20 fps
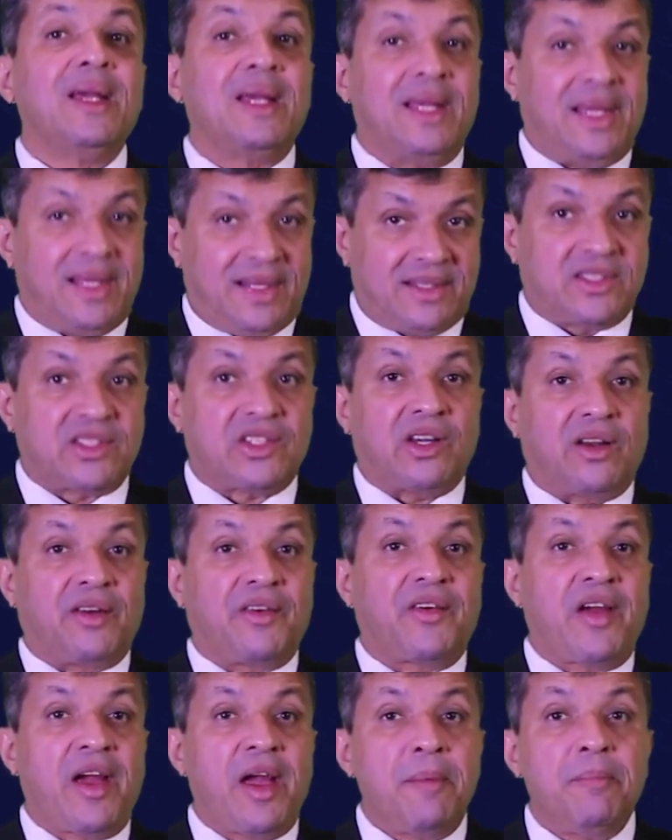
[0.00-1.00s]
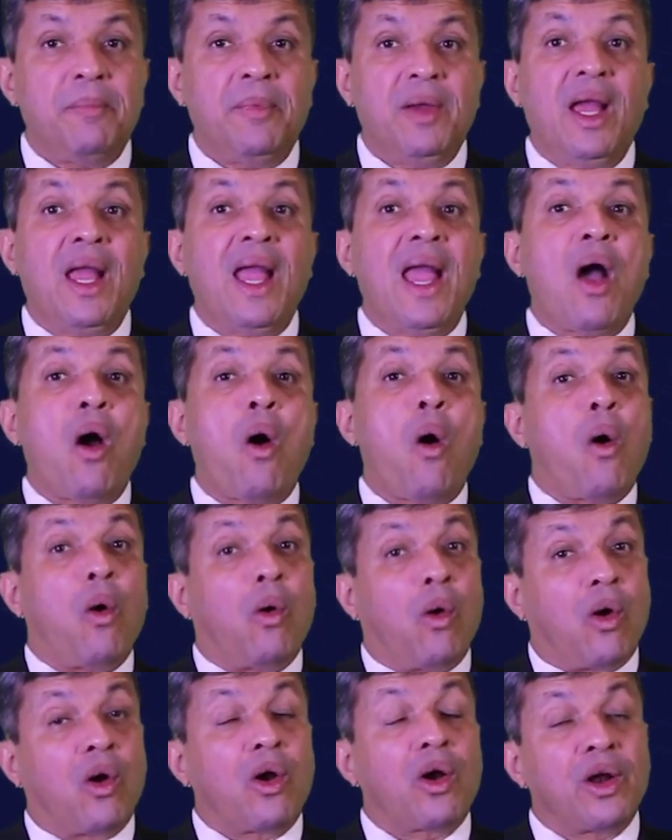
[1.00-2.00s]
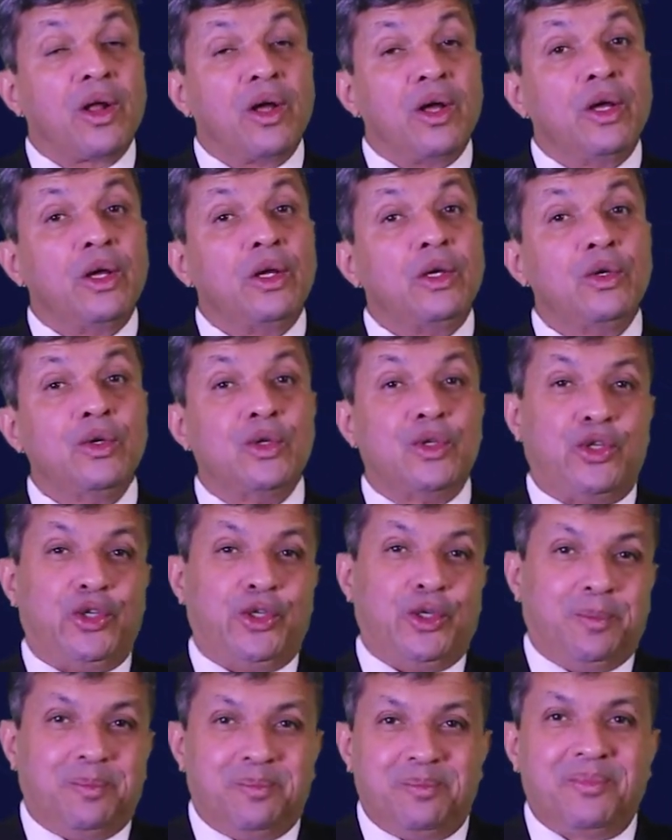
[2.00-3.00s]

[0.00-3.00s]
Instagram or YouTube.